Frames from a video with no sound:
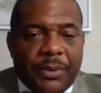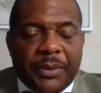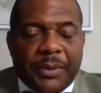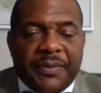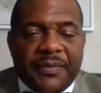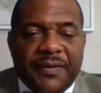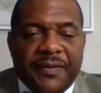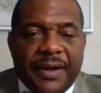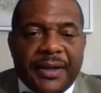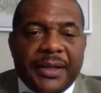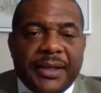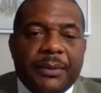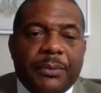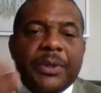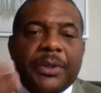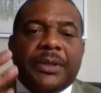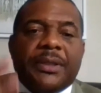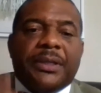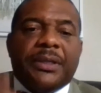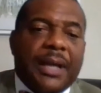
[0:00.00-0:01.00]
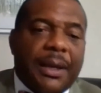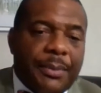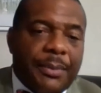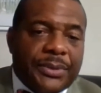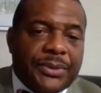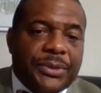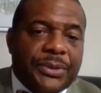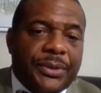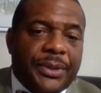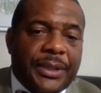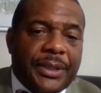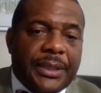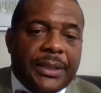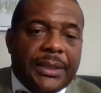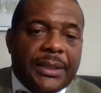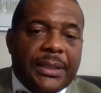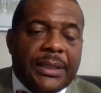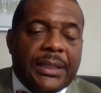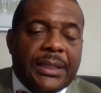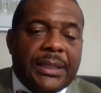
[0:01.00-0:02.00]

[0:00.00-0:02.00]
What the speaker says: going to provide him with an opportunity